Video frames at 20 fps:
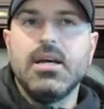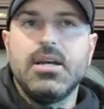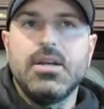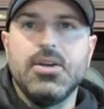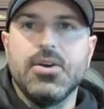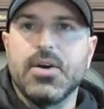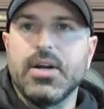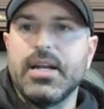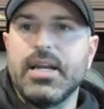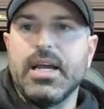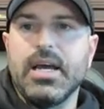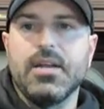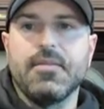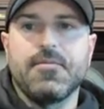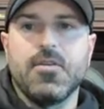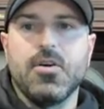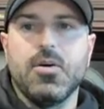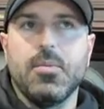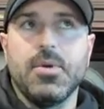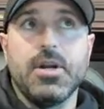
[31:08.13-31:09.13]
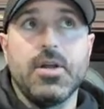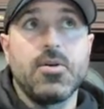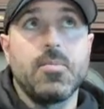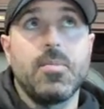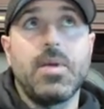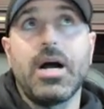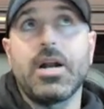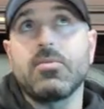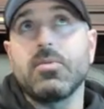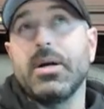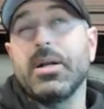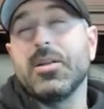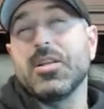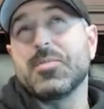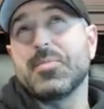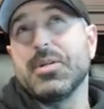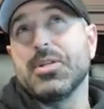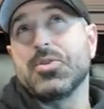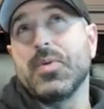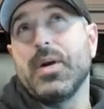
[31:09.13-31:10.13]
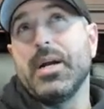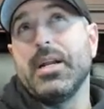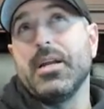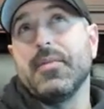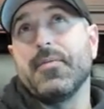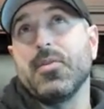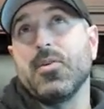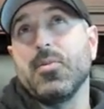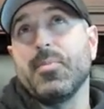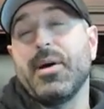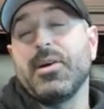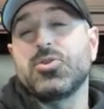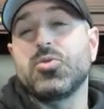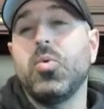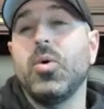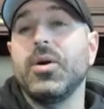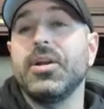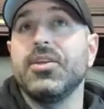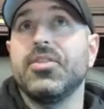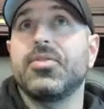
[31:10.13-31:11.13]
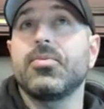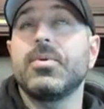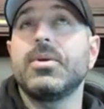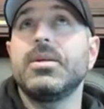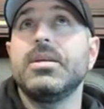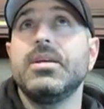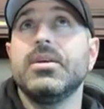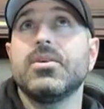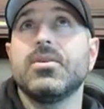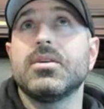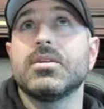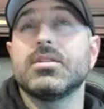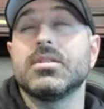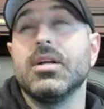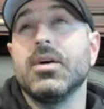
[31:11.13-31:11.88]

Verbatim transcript: You're going to get it from another moderator that's been trading for about 23 years,